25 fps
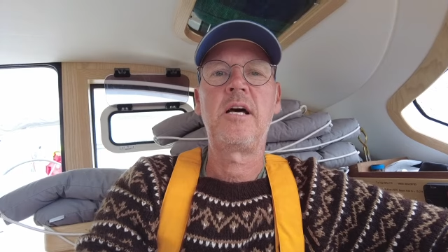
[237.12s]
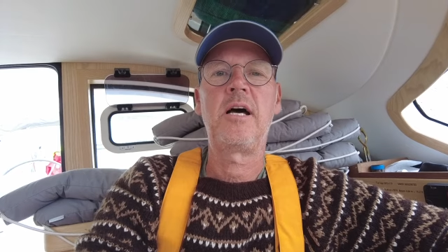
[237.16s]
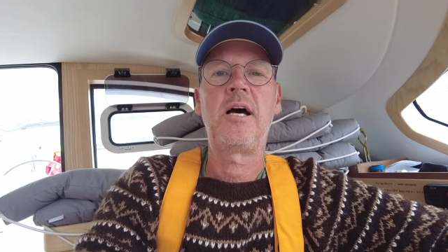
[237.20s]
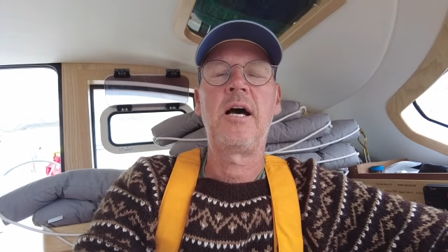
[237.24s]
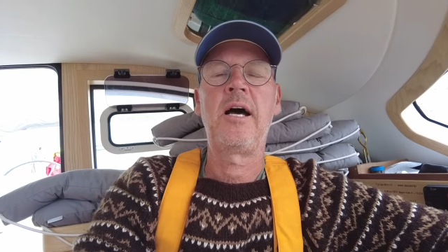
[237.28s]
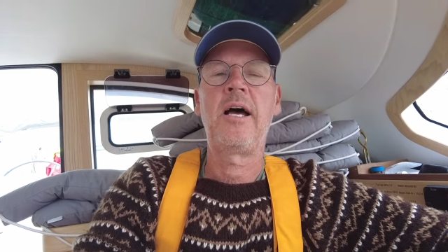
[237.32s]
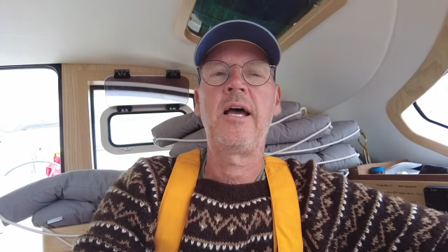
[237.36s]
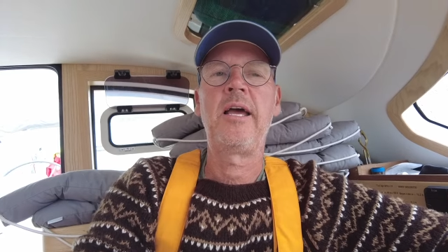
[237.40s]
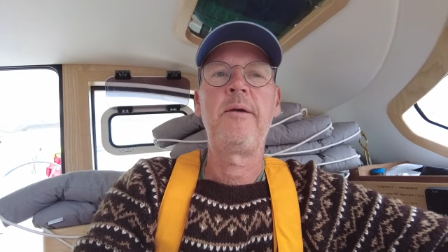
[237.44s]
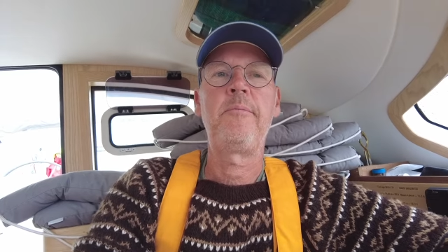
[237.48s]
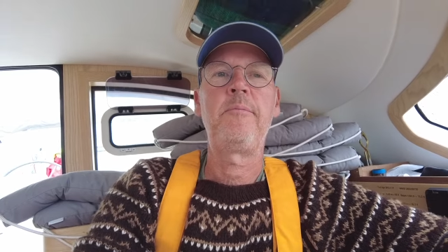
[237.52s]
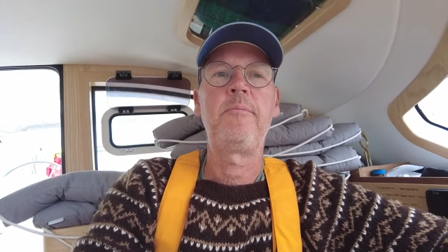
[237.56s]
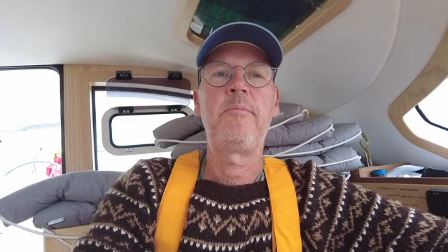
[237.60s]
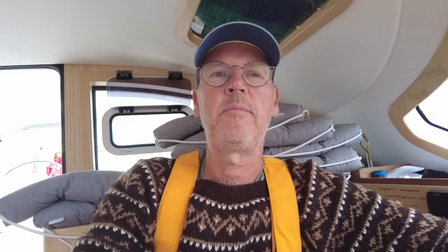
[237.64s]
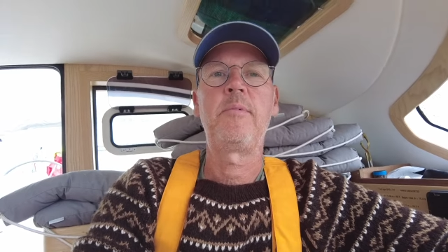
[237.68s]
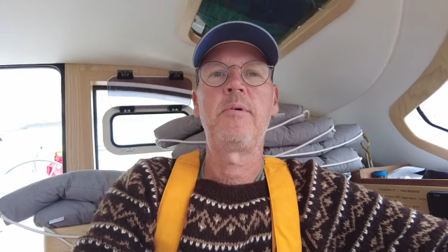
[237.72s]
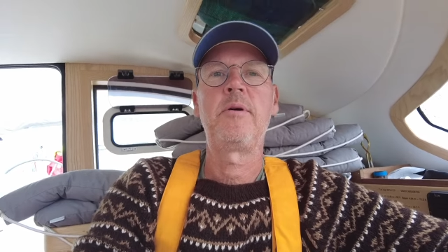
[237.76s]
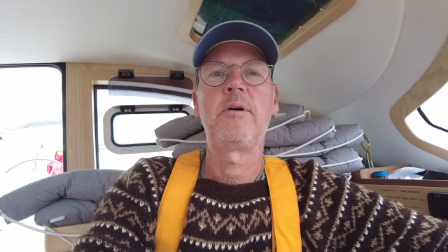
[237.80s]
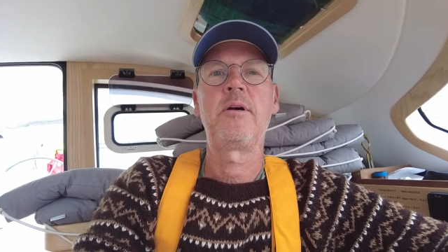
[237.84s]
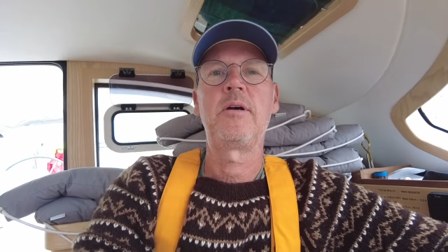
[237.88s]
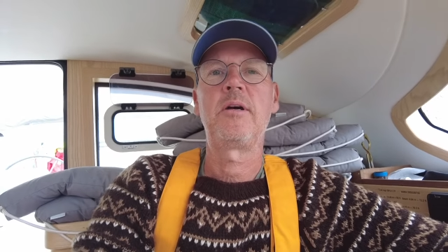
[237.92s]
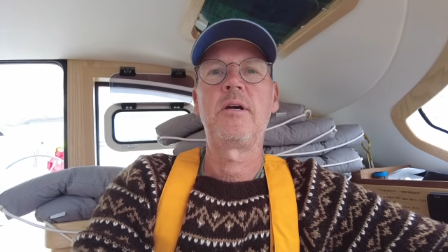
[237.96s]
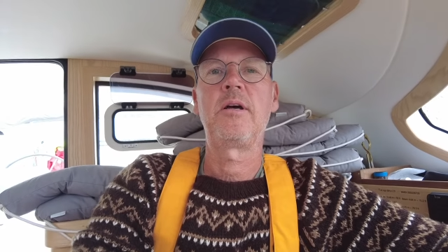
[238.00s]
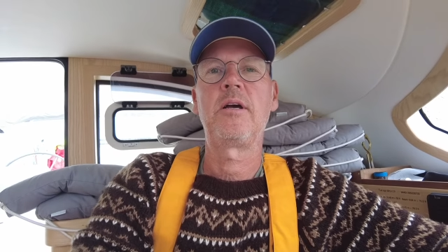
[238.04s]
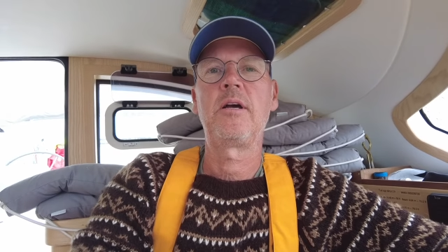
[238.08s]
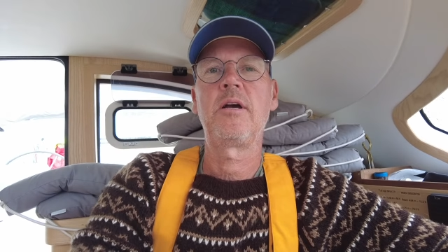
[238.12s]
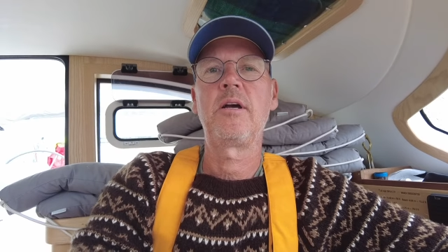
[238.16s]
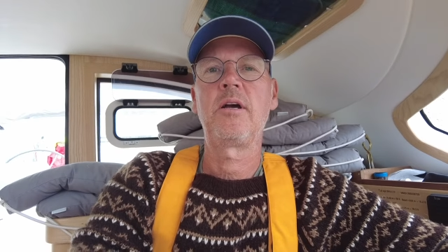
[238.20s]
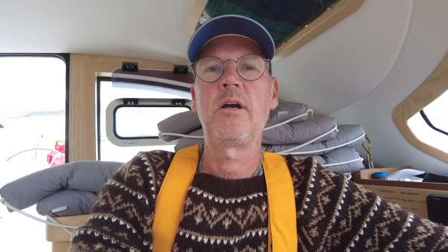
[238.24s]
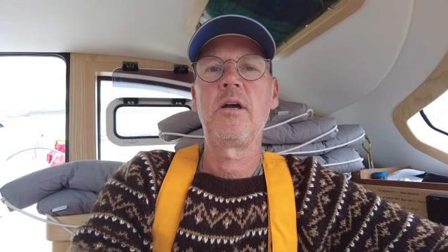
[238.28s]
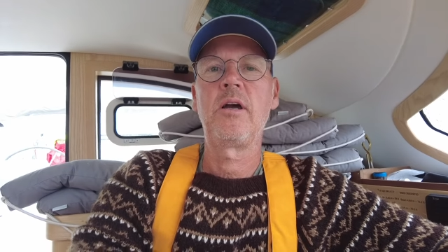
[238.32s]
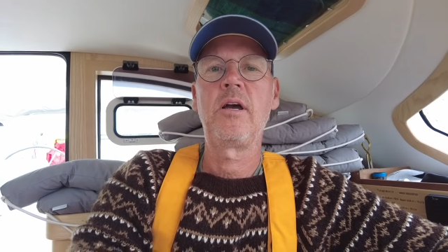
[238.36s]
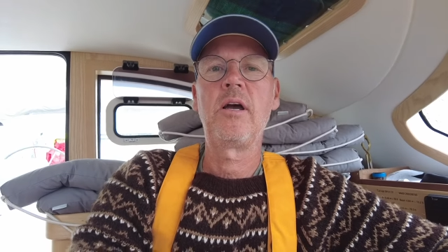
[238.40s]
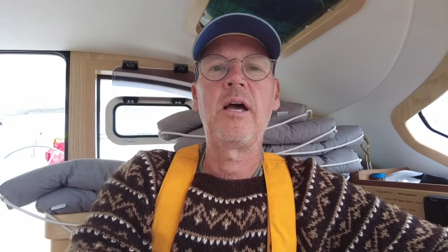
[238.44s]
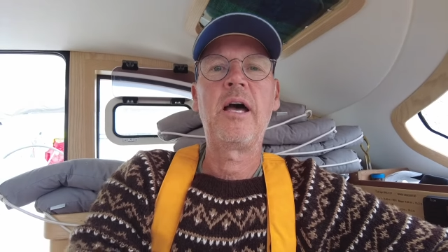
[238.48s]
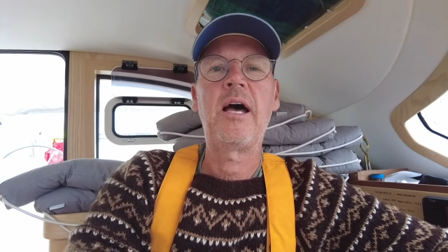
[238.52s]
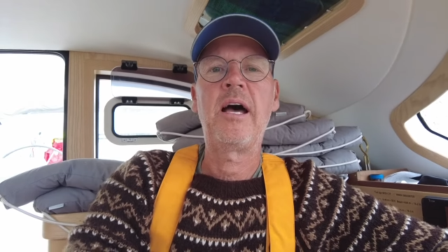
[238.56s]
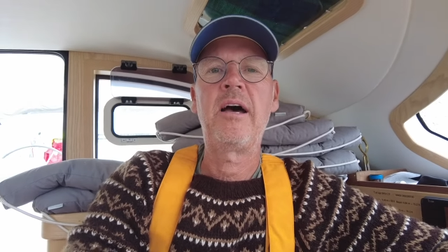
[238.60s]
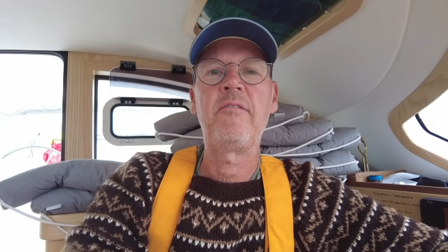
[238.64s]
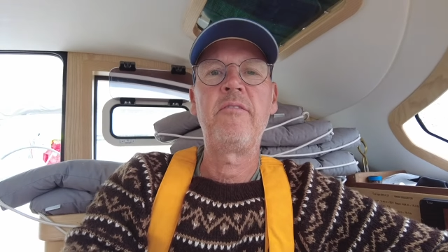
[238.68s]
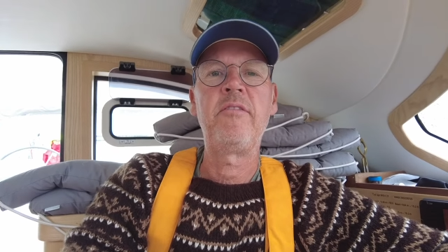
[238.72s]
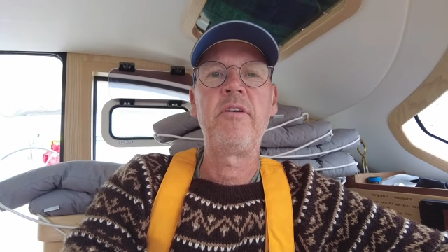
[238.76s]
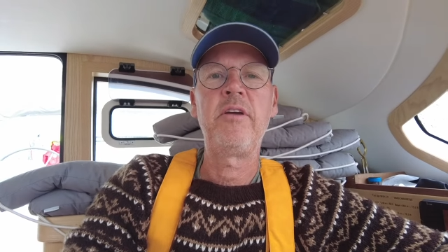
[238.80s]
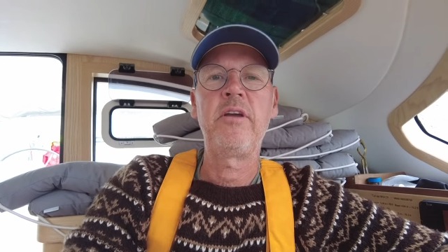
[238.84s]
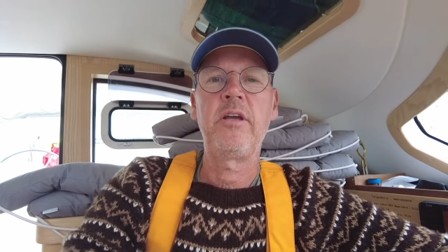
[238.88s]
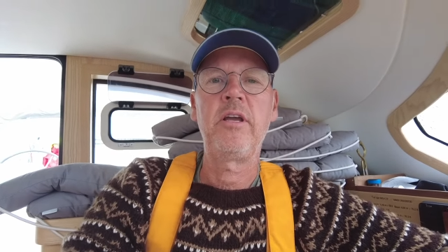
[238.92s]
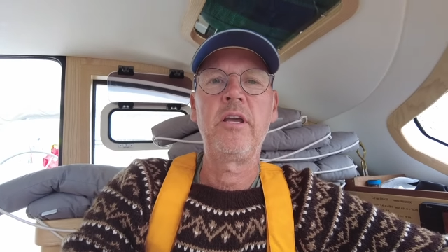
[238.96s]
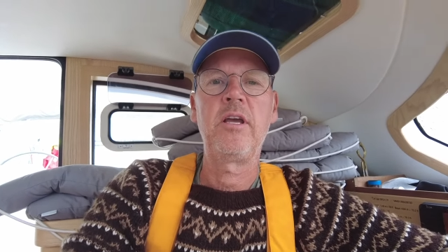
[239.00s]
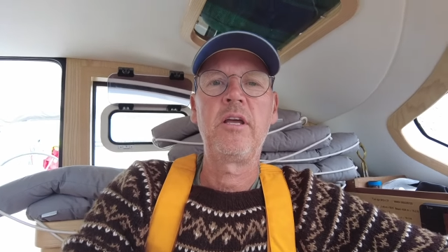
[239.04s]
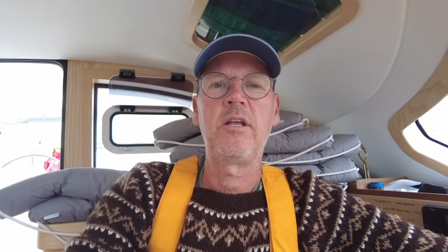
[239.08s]
I'm
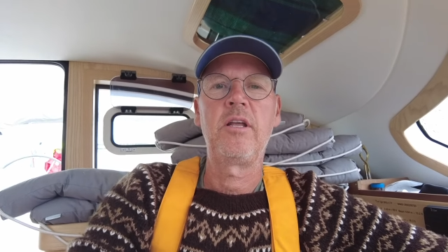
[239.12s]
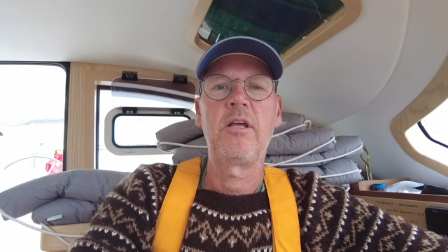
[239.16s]
having